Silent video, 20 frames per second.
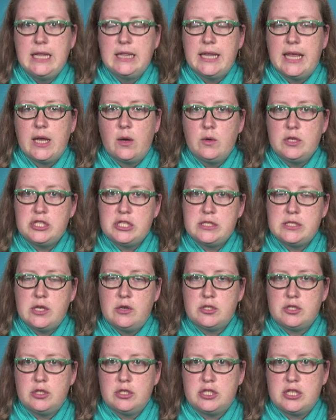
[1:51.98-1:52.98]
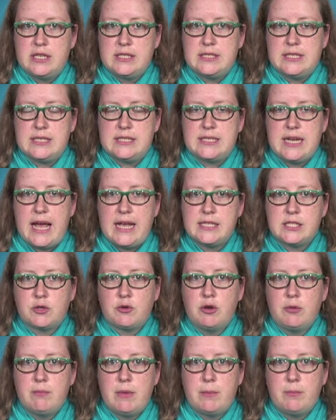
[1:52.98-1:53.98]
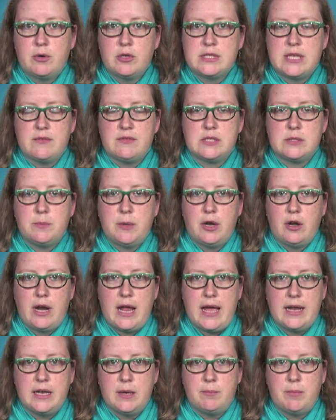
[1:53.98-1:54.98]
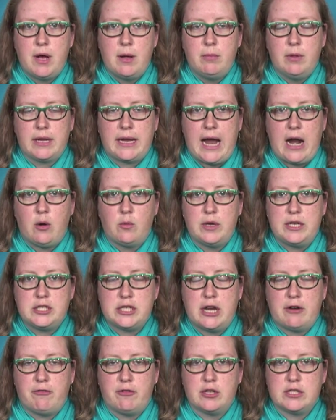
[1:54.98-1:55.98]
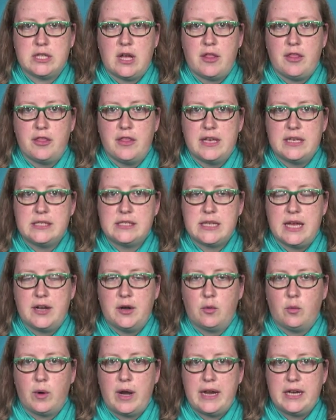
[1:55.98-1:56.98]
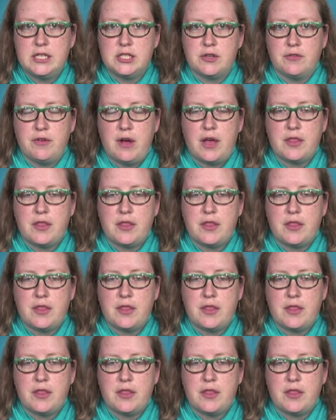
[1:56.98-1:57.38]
Language and Social Justice Task Group members have spearheaded public outreach efforts on this and a range of